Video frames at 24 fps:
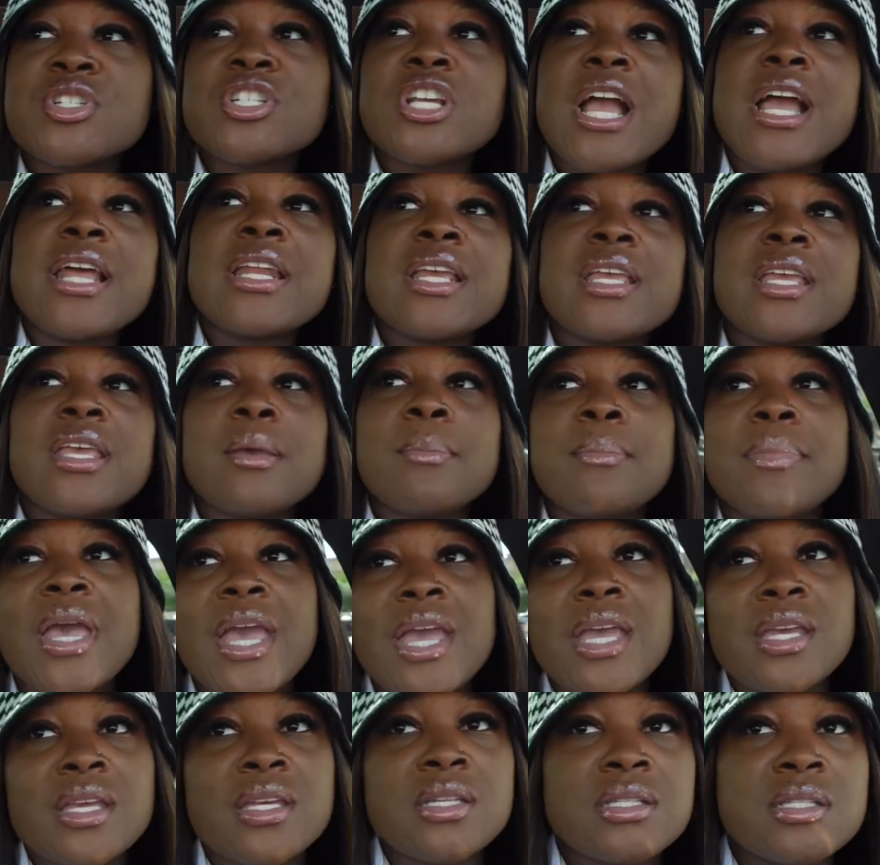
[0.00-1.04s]
trying to get
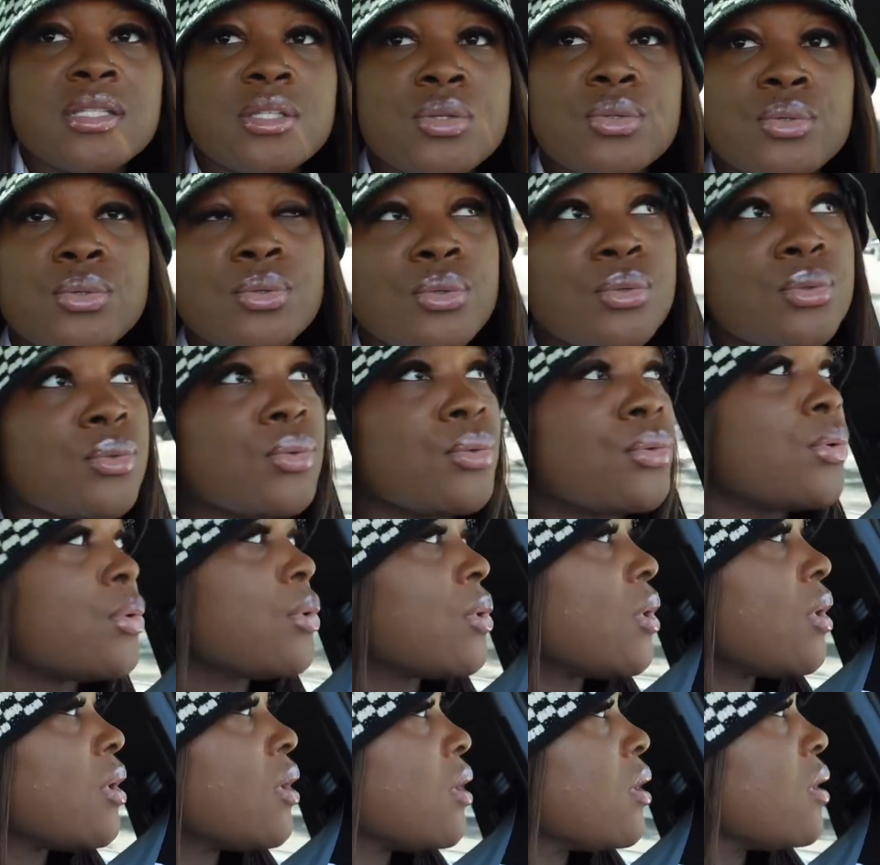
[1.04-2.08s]
back into
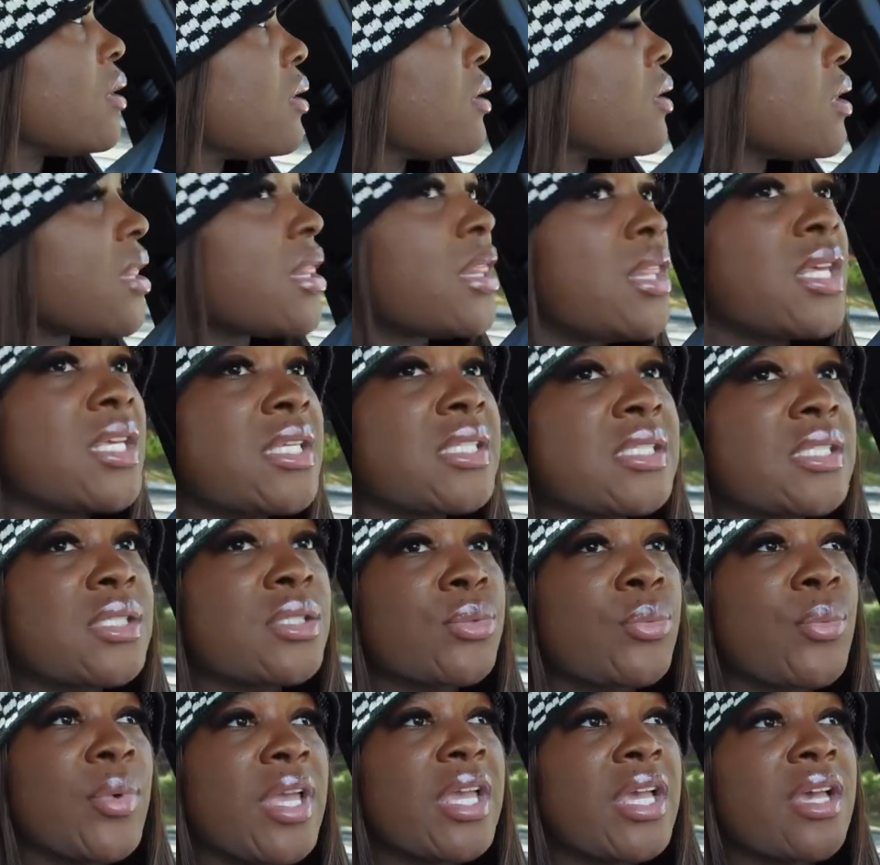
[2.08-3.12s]
the
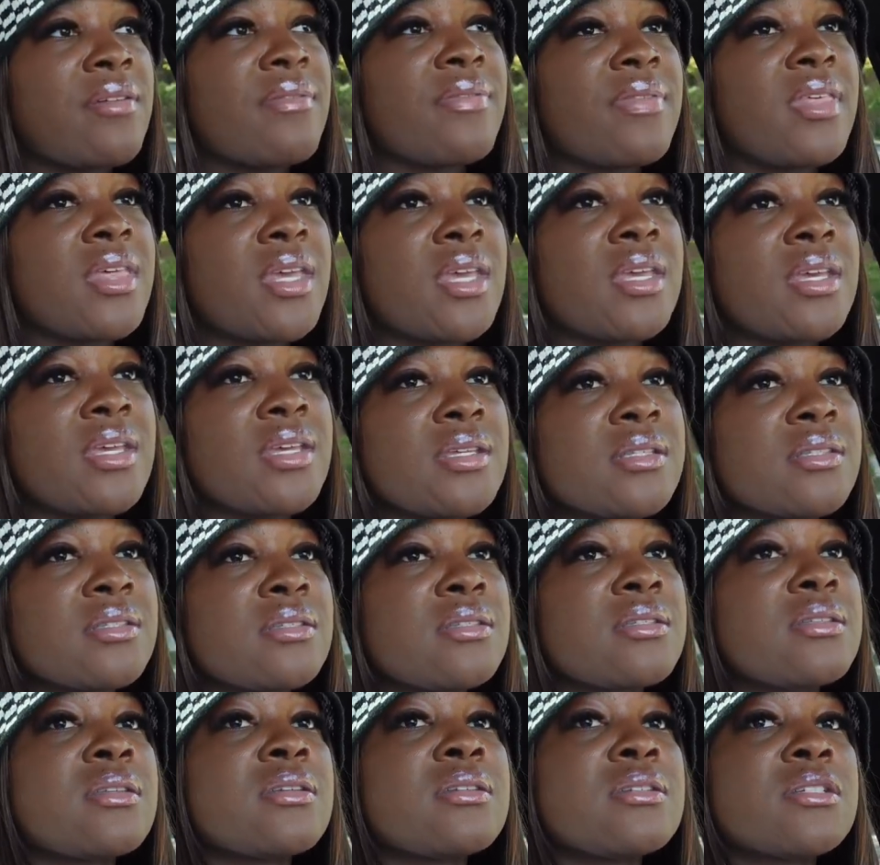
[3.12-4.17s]
swing of
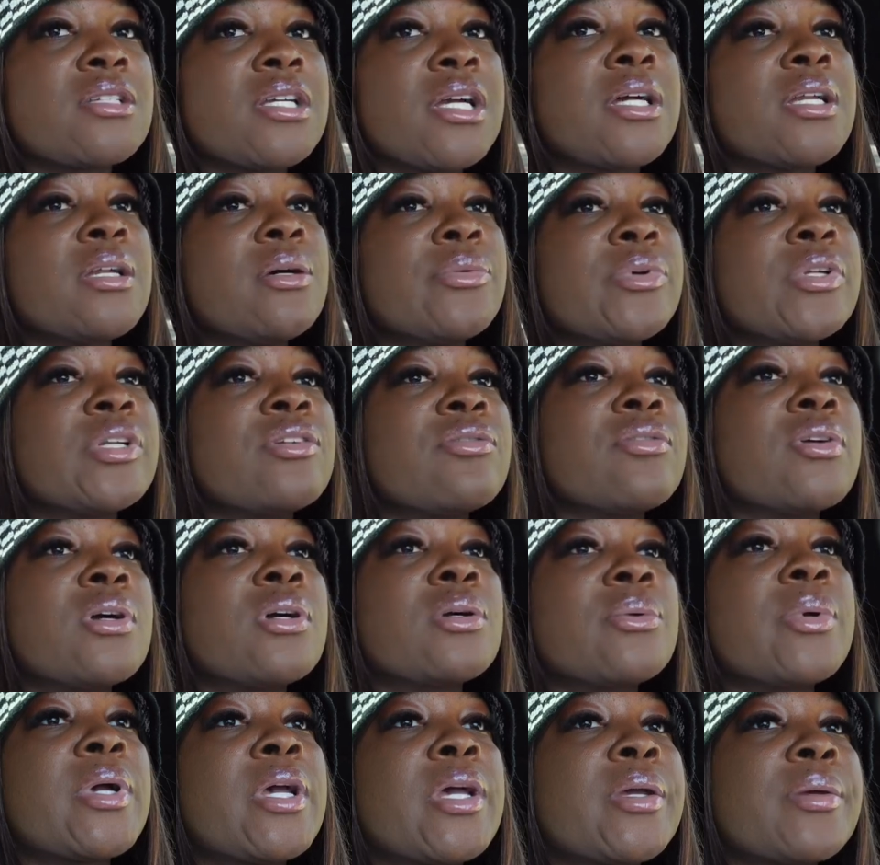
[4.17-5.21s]
things. Child, I went the
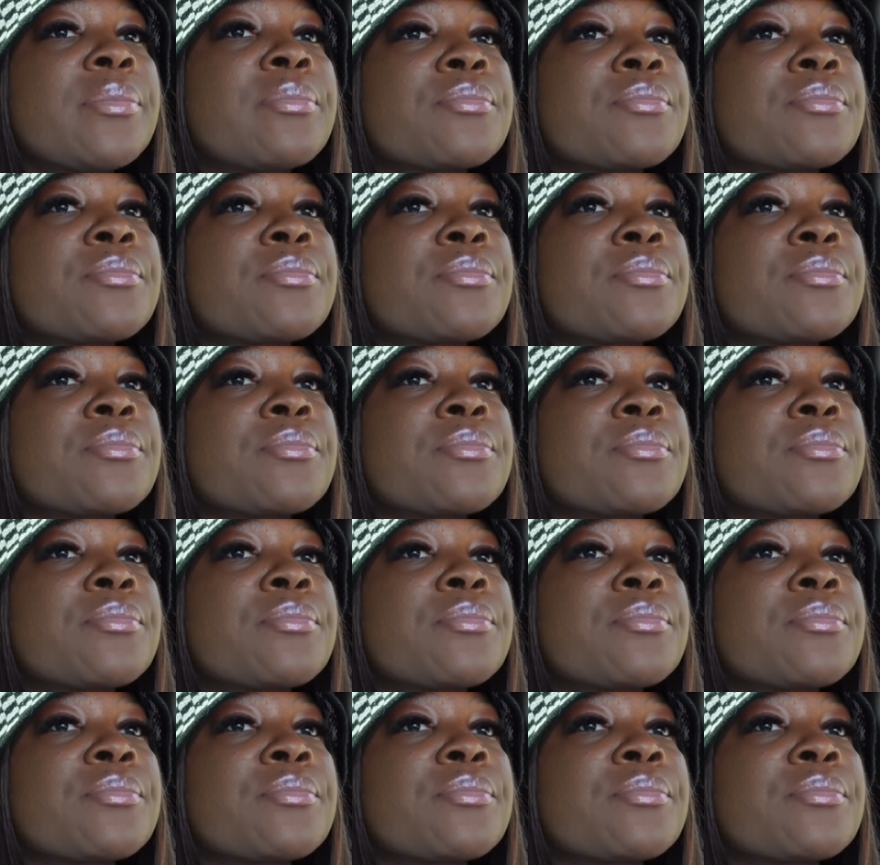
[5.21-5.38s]
wrong way.